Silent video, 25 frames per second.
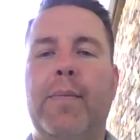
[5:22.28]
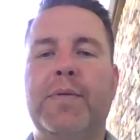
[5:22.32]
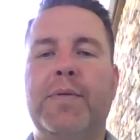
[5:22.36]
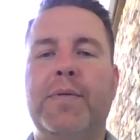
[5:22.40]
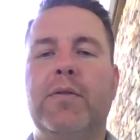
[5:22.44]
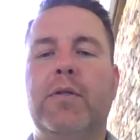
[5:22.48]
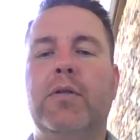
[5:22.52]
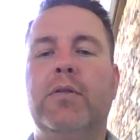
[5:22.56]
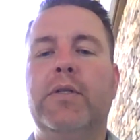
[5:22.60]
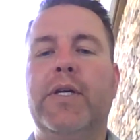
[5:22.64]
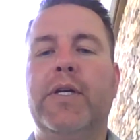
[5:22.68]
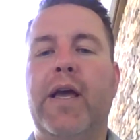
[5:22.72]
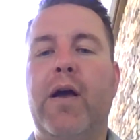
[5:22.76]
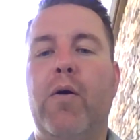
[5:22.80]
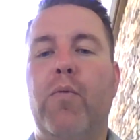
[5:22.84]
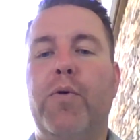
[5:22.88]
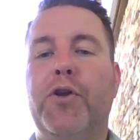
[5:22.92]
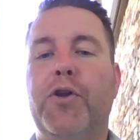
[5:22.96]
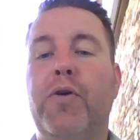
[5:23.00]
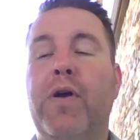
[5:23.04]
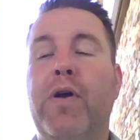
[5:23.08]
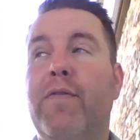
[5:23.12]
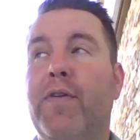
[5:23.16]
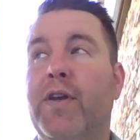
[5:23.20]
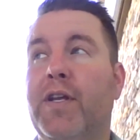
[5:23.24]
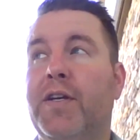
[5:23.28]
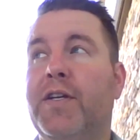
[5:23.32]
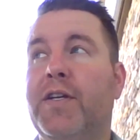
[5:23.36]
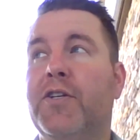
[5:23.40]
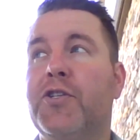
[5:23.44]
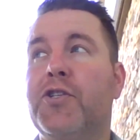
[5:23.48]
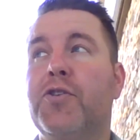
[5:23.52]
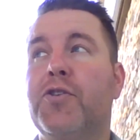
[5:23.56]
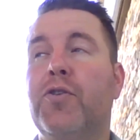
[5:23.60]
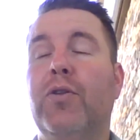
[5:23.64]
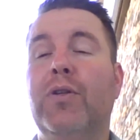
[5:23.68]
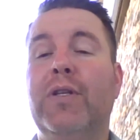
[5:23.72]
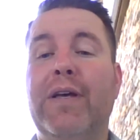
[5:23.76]
absolutely. Yeah, when you have an
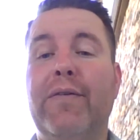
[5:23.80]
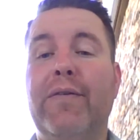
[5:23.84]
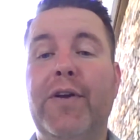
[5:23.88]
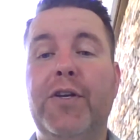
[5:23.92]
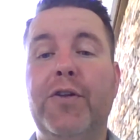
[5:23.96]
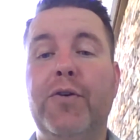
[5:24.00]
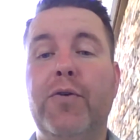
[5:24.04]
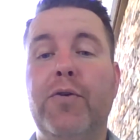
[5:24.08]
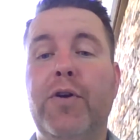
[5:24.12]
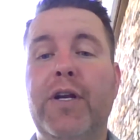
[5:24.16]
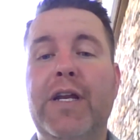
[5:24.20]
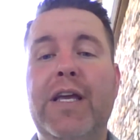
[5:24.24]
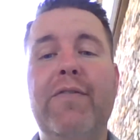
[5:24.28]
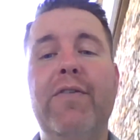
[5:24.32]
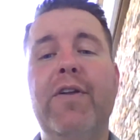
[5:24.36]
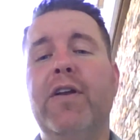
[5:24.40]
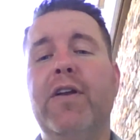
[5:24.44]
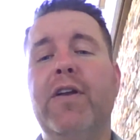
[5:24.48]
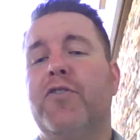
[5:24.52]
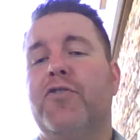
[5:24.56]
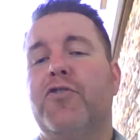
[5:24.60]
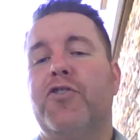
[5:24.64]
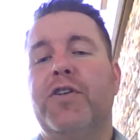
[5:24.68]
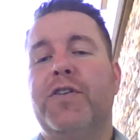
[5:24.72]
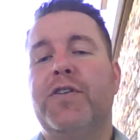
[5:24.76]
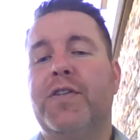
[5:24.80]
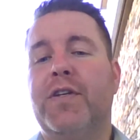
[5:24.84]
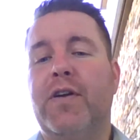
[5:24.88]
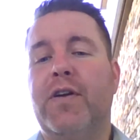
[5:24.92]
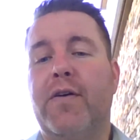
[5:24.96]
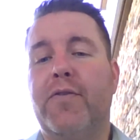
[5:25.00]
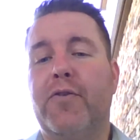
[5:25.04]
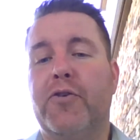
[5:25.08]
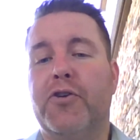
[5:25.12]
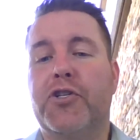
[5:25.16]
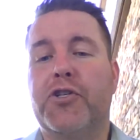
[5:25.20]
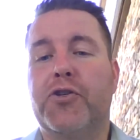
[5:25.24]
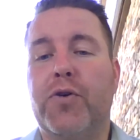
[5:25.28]
additional living unit, even just
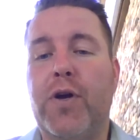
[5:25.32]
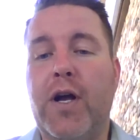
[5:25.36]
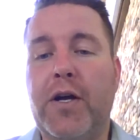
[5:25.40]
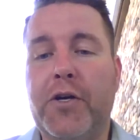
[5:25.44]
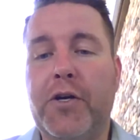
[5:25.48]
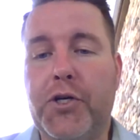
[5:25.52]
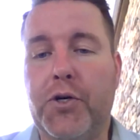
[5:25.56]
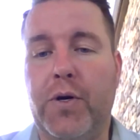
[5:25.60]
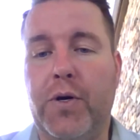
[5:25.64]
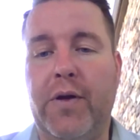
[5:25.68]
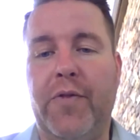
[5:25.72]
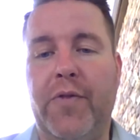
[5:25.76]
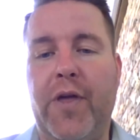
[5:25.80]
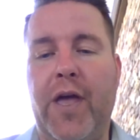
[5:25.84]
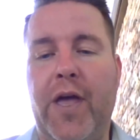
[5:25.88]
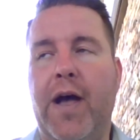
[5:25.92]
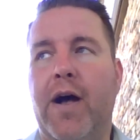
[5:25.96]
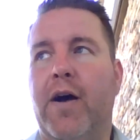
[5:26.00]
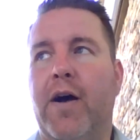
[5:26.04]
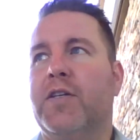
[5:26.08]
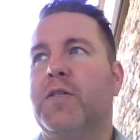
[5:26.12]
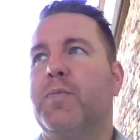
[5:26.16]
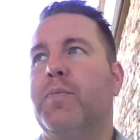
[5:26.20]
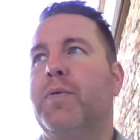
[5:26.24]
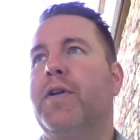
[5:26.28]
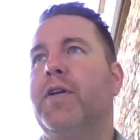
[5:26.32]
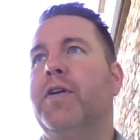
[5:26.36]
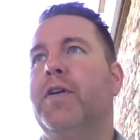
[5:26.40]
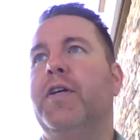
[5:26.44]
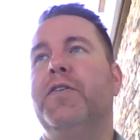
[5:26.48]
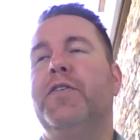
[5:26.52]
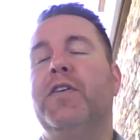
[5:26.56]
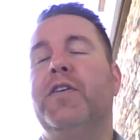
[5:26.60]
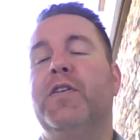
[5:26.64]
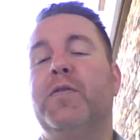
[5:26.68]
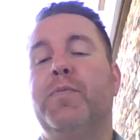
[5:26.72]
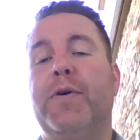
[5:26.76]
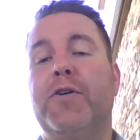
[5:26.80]
another structure on the house, but
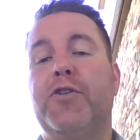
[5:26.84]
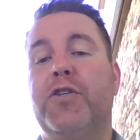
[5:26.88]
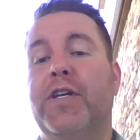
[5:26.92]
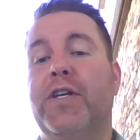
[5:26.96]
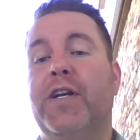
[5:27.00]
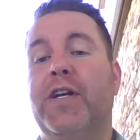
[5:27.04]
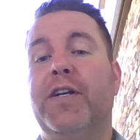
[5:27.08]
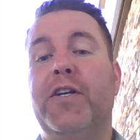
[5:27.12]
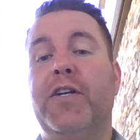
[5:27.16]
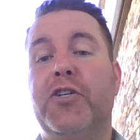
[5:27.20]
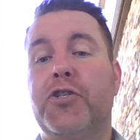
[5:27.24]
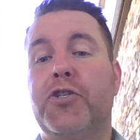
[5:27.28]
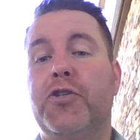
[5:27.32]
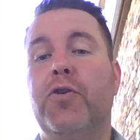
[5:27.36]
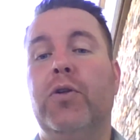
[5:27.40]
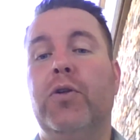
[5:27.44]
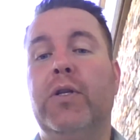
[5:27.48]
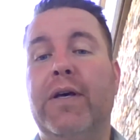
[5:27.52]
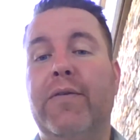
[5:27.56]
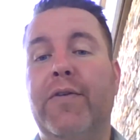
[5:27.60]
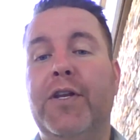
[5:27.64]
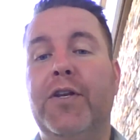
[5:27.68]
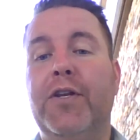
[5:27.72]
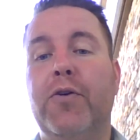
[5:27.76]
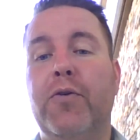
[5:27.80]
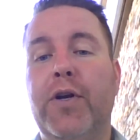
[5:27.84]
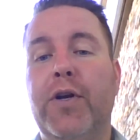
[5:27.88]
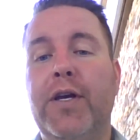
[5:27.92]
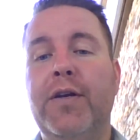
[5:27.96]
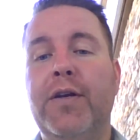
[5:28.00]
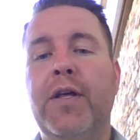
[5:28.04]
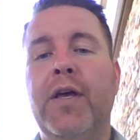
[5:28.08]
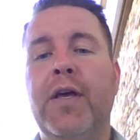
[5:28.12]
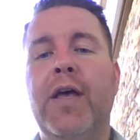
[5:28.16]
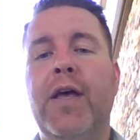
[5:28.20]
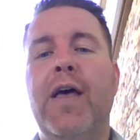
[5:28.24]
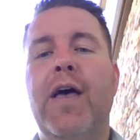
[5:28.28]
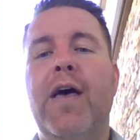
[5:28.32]
especially an additional living
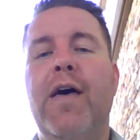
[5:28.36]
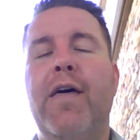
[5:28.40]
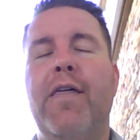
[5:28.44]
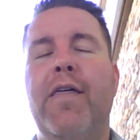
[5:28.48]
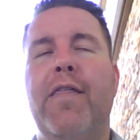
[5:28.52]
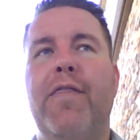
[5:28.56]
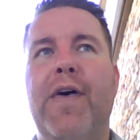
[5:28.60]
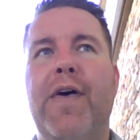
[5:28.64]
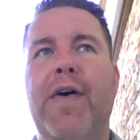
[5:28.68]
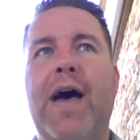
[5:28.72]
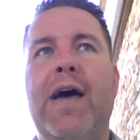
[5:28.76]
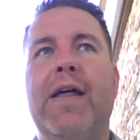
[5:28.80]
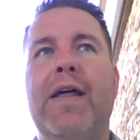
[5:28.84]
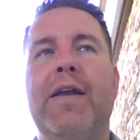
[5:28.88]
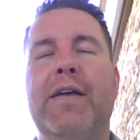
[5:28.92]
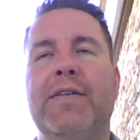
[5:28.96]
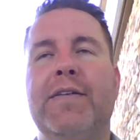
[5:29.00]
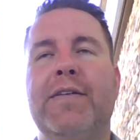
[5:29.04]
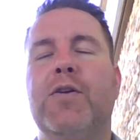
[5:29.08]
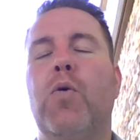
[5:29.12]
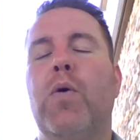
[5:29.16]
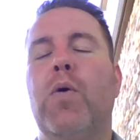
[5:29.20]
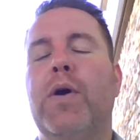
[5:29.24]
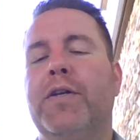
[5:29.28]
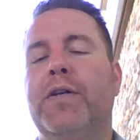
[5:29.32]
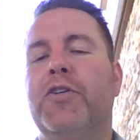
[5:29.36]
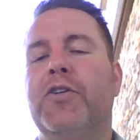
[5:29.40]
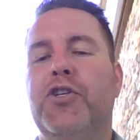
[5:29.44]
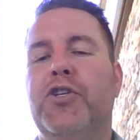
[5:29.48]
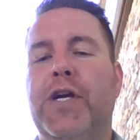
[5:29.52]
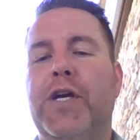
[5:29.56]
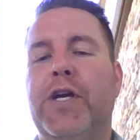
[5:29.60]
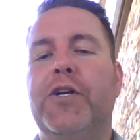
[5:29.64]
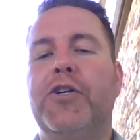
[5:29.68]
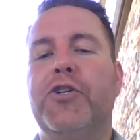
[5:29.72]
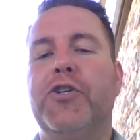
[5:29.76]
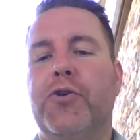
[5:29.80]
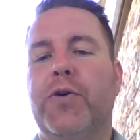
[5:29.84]
unit, that is going to
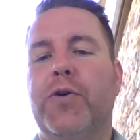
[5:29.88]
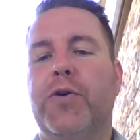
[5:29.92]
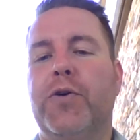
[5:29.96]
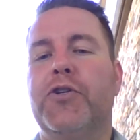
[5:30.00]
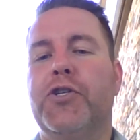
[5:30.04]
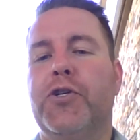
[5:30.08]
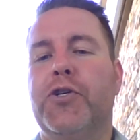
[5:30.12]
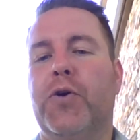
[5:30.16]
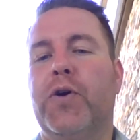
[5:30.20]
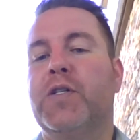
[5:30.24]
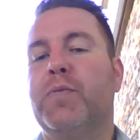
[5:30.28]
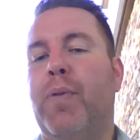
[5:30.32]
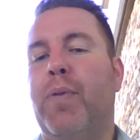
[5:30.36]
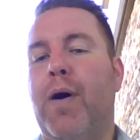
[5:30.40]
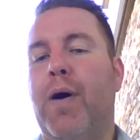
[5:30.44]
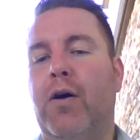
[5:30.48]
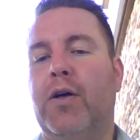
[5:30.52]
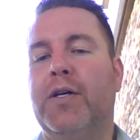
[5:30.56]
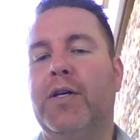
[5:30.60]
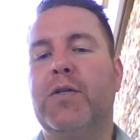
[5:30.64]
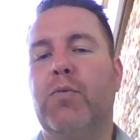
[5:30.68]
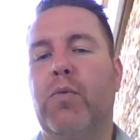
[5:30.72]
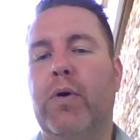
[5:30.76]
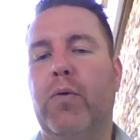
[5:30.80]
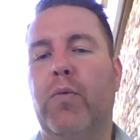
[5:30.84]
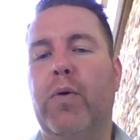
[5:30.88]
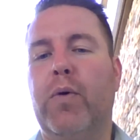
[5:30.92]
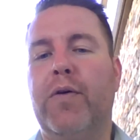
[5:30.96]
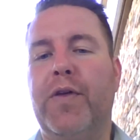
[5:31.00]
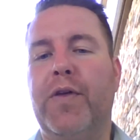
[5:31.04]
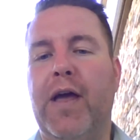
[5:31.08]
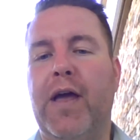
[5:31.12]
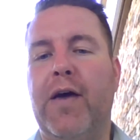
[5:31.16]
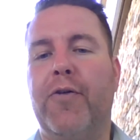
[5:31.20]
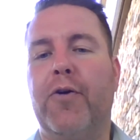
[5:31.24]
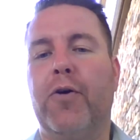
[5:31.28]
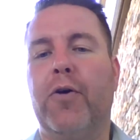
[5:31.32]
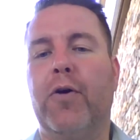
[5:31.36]
change your insurance policy one way or
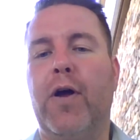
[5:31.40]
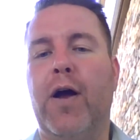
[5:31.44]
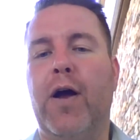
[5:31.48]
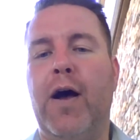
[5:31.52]
the other.